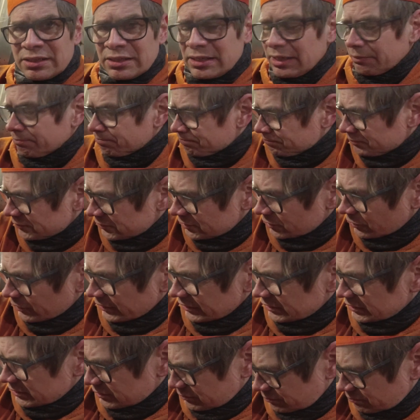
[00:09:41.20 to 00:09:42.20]
Yeah, so
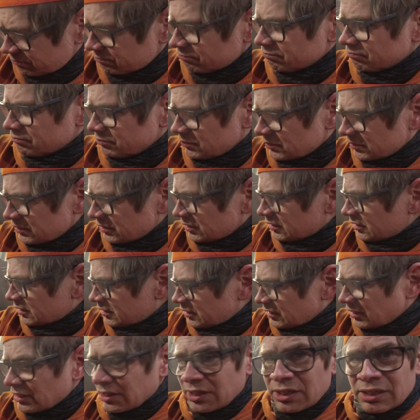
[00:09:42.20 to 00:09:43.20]
it's
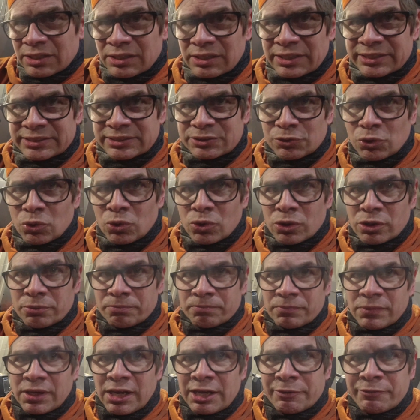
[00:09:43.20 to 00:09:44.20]
nice
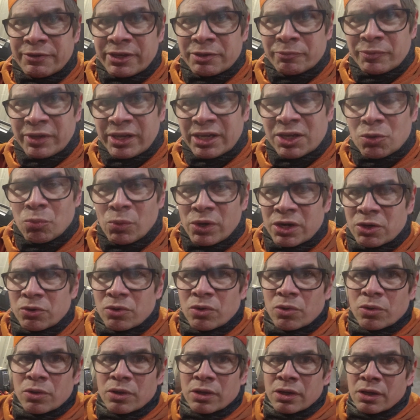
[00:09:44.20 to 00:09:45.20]
tool. I will make one
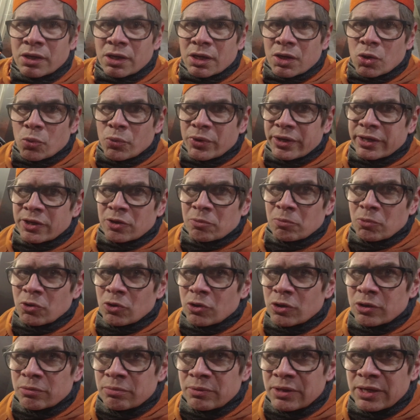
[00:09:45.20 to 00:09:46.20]
video
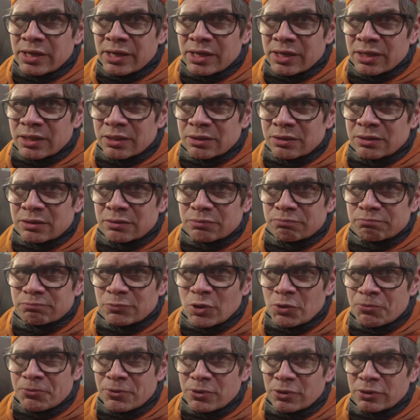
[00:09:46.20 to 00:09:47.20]
more and
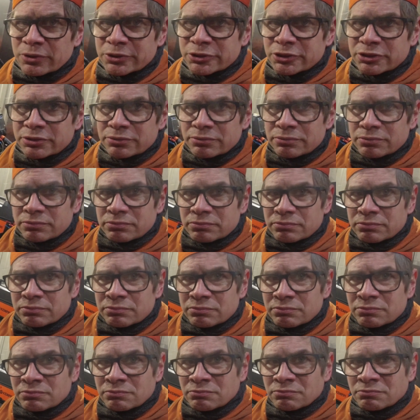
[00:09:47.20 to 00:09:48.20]
of course
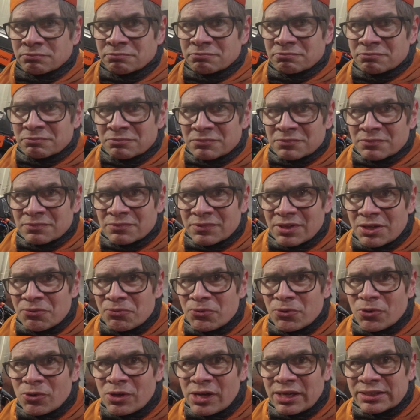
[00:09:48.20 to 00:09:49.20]

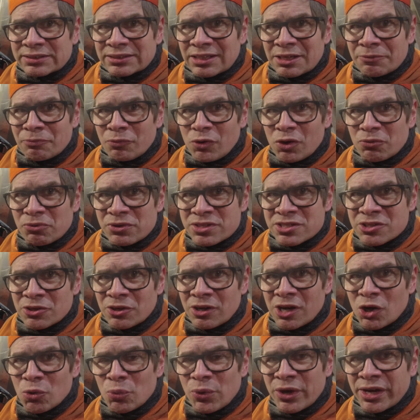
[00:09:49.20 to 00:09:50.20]
if you guys have
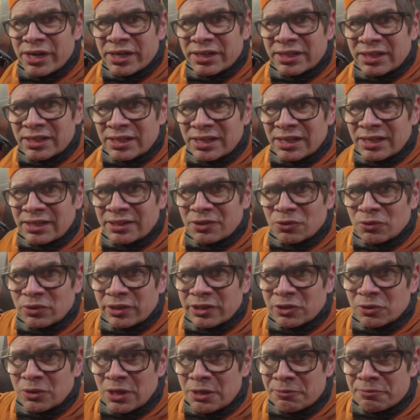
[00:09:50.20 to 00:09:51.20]
professional welding and you
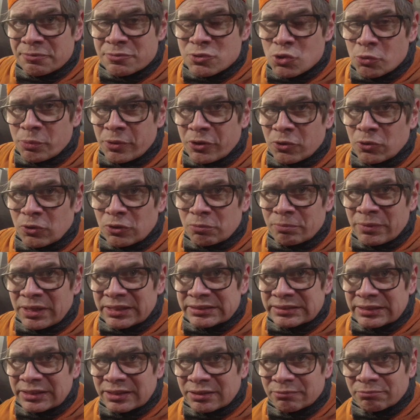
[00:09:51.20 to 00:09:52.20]
need to have super good
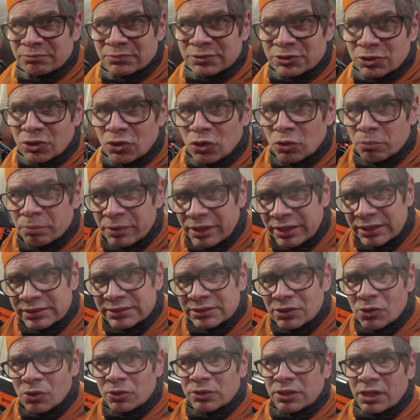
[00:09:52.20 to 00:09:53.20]
machine so
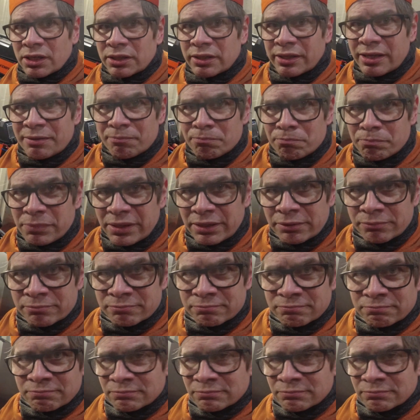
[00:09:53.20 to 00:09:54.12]
please contact Kemppi.